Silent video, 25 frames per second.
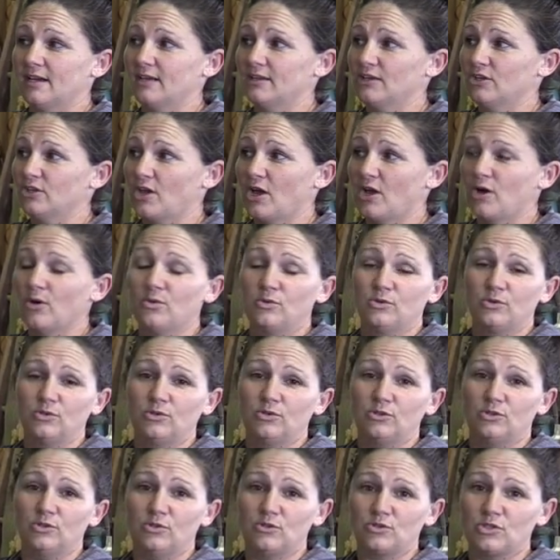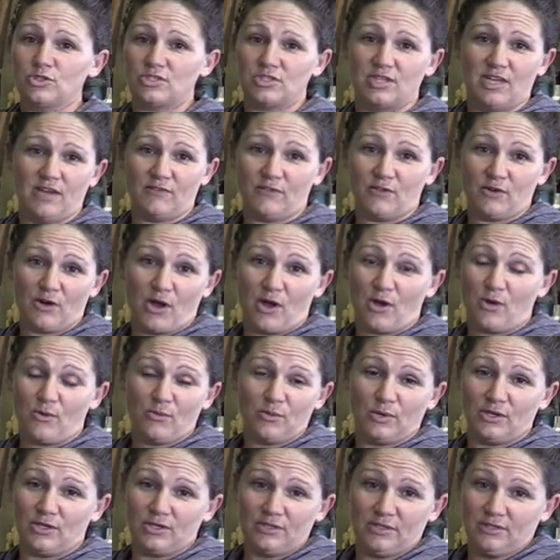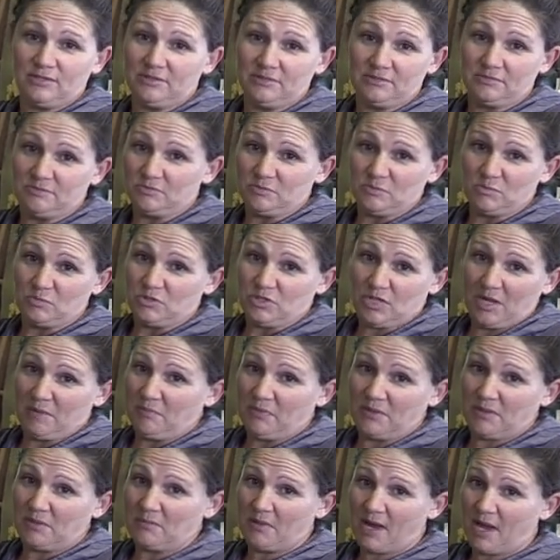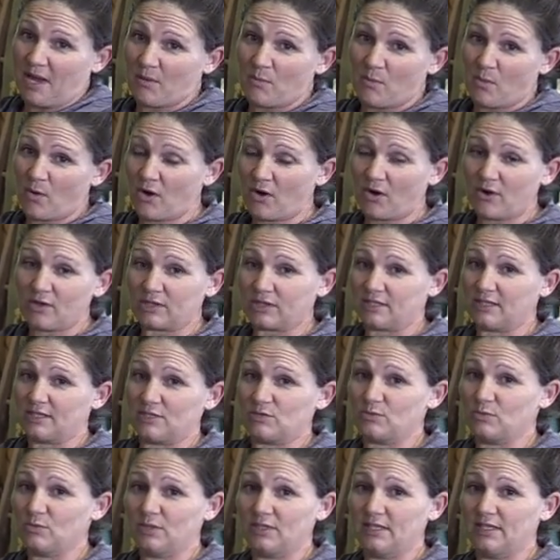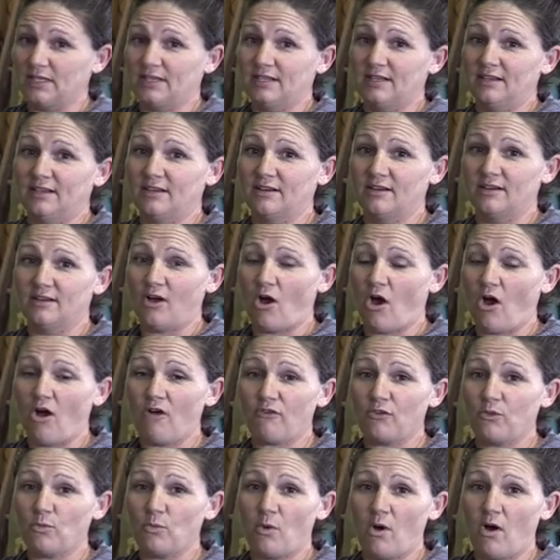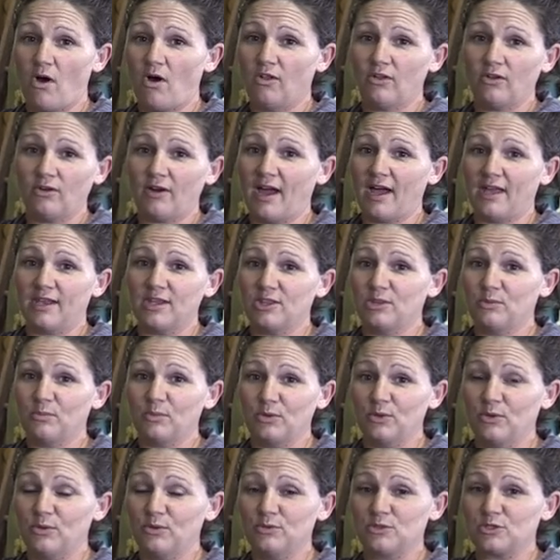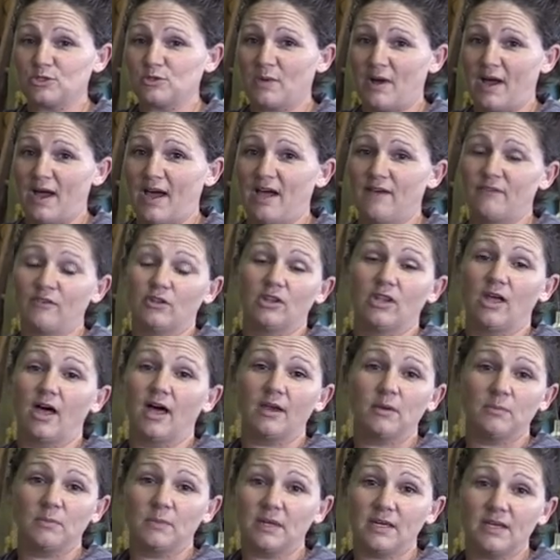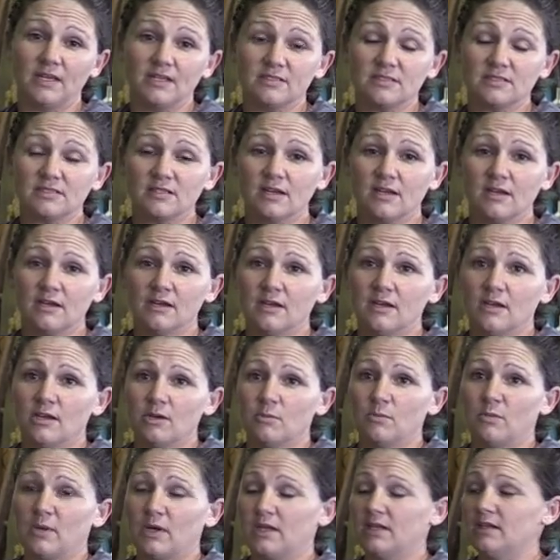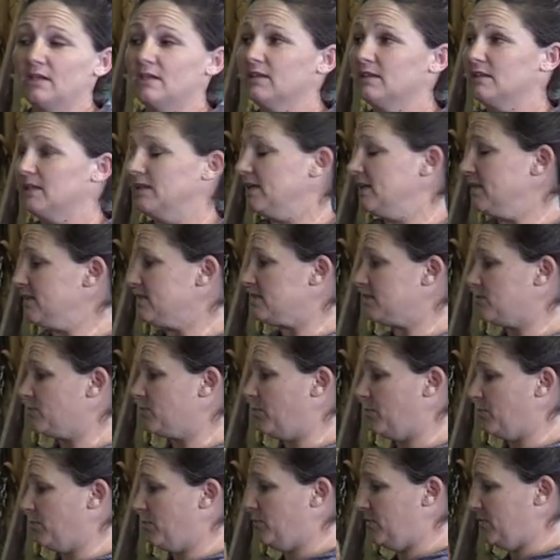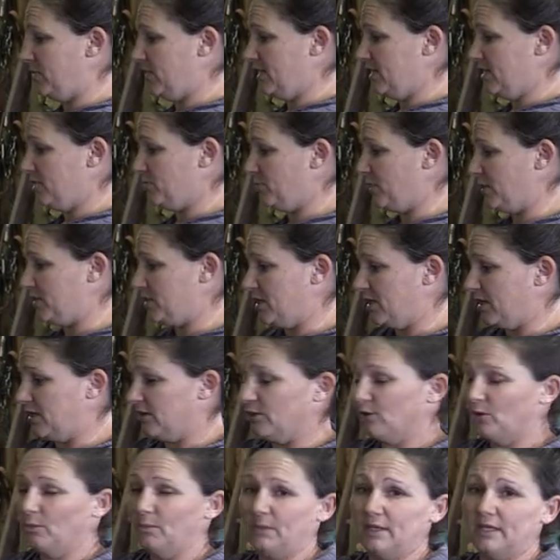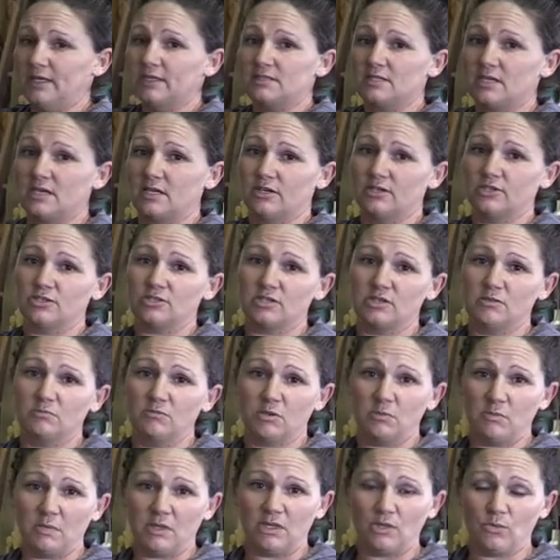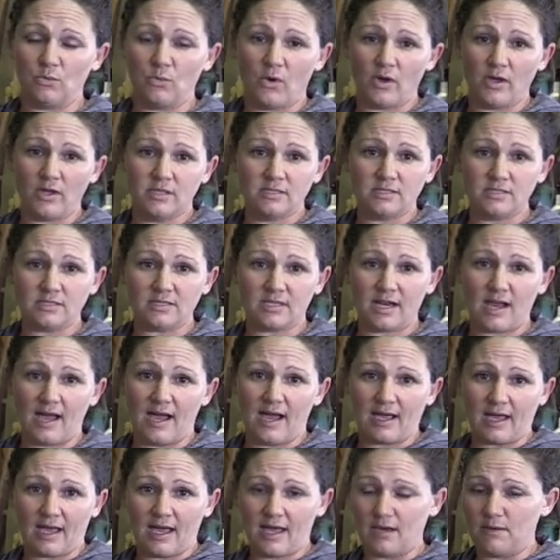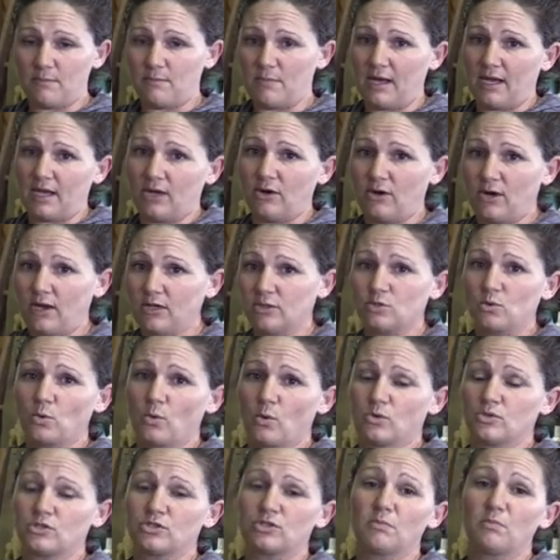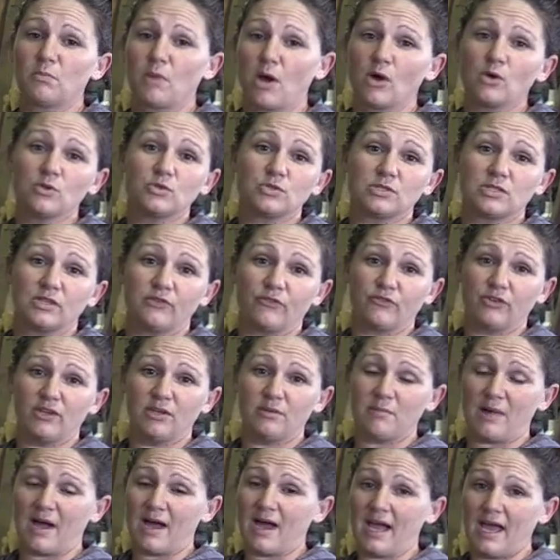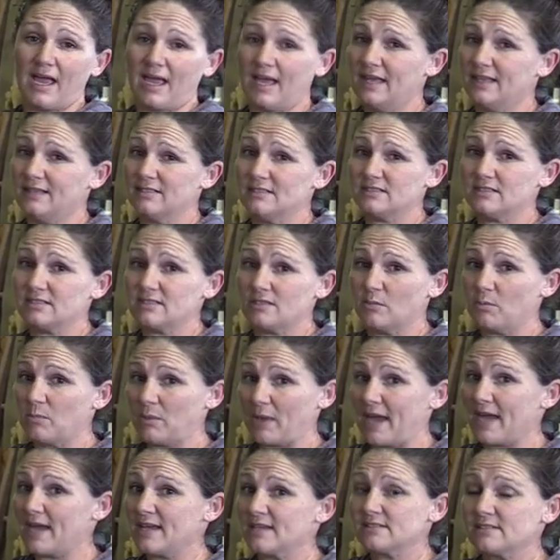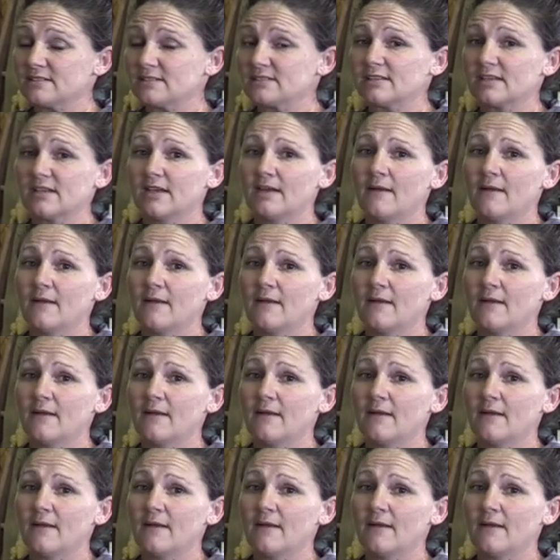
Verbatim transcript: you know, you, you just never know when something might work that's really off the wall or out of the blue. So I have a lot of bits, but these, these particular bits here seem to be the ones that I kind of migrate towards the most and fit my hands the best.